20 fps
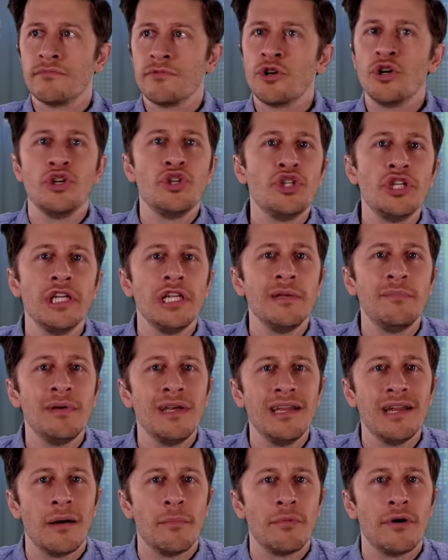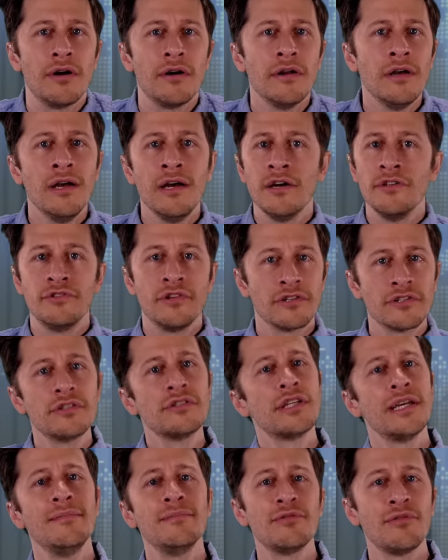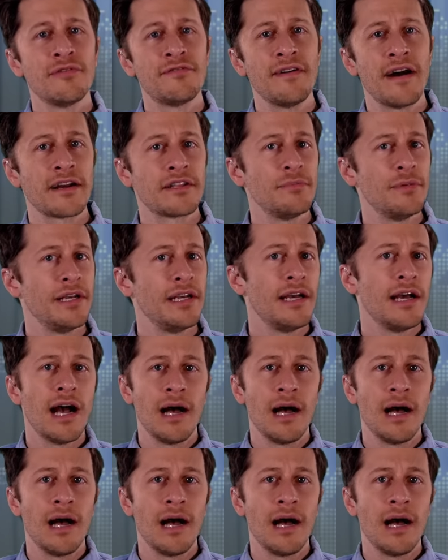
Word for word: good GDP number doesn't seem to affect me.